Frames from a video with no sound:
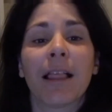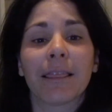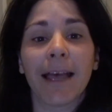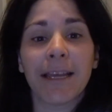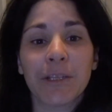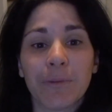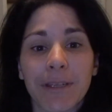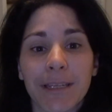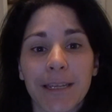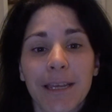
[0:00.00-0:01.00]
Last
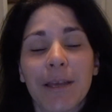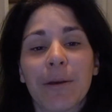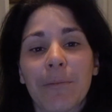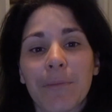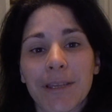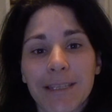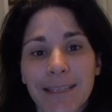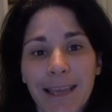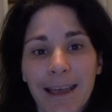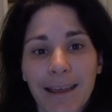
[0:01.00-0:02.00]
week, Ms.
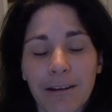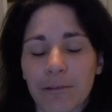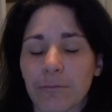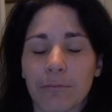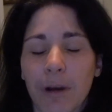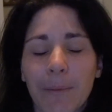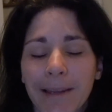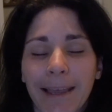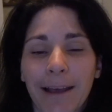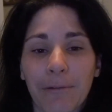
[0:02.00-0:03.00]
Cat, or Mama
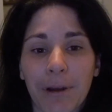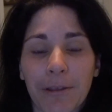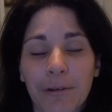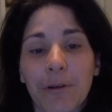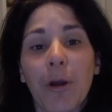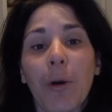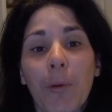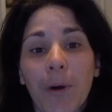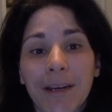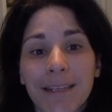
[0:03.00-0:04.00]
Cat rather,
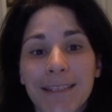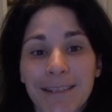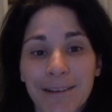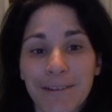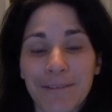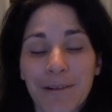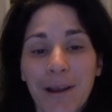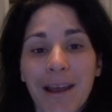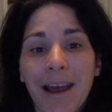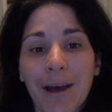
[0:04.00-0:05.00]
wanted to know
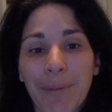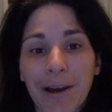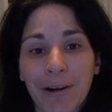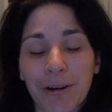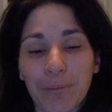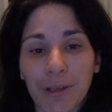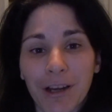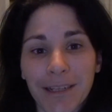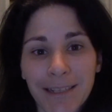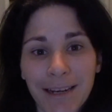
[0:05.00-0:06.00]
about our
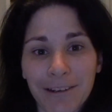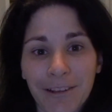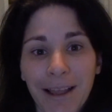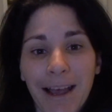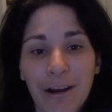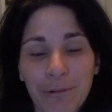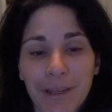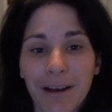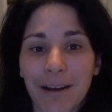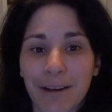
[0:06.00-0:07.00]
blog title, how we
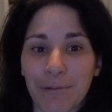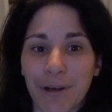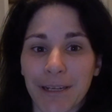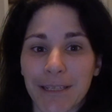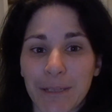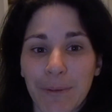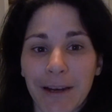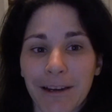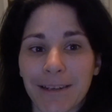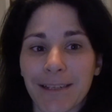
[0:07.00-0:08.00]
got it, what
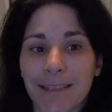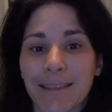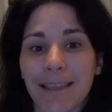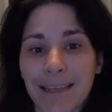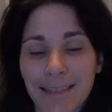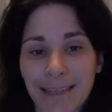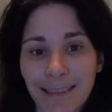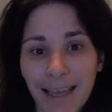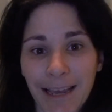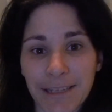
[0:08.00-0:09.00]
inspired it, things
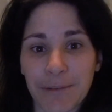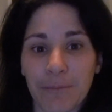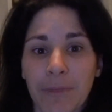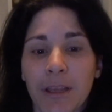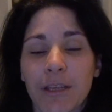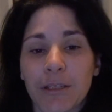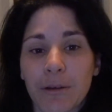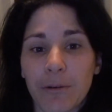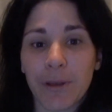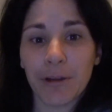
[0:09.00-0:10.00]
like that.
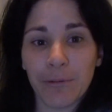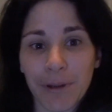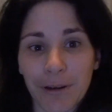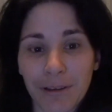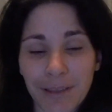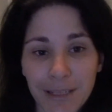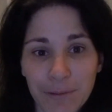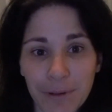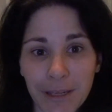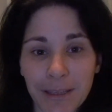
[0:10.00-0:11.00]
So here we are
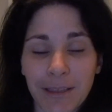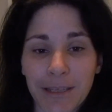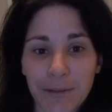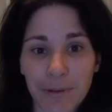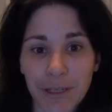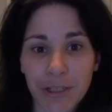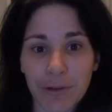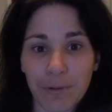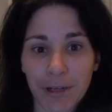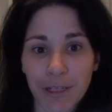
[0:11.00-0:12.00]
this week. This week
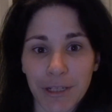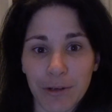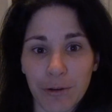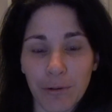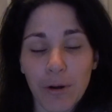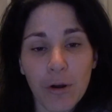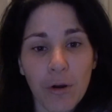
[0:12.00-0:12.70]
she wanted to know